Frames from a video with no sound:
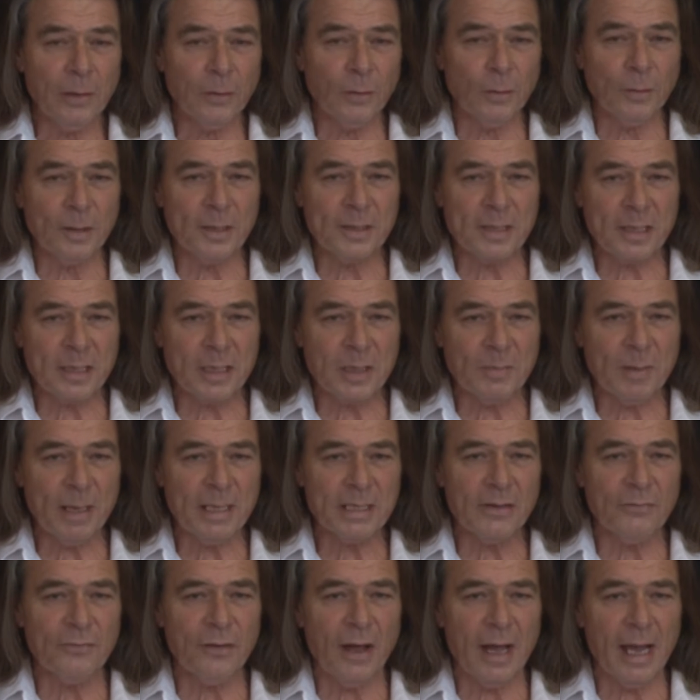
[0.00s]
nor does it
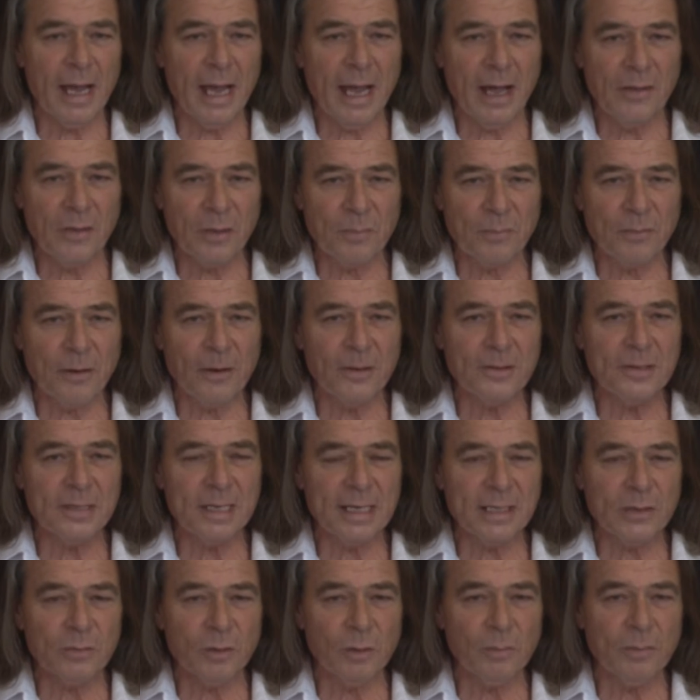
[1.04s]
specify how the
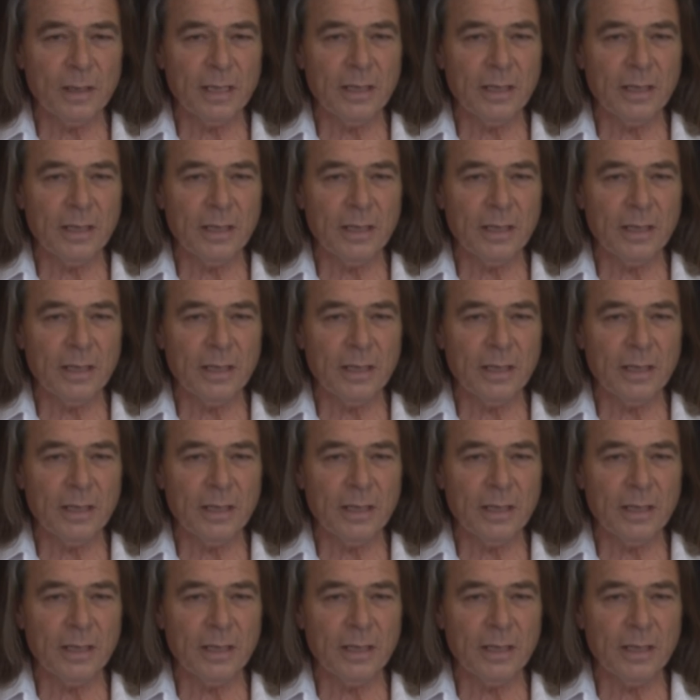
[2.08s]
proceeds will